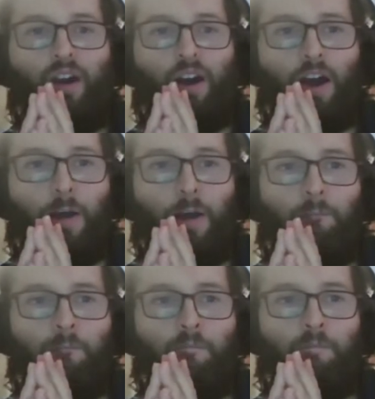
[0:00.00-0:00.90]

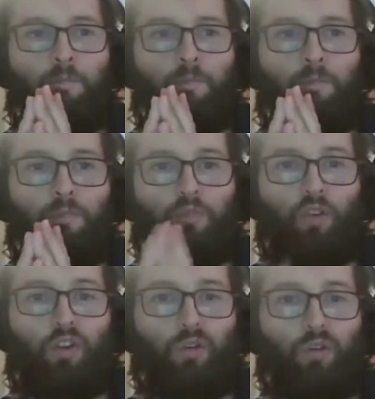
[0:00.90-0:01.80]
um, 2
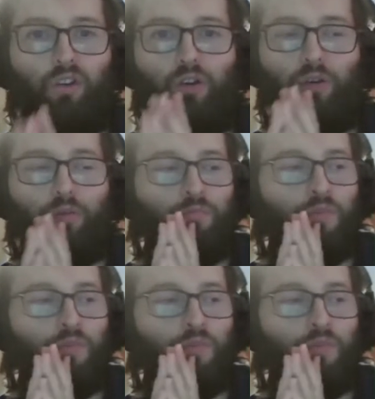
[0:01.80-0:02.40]
years ago.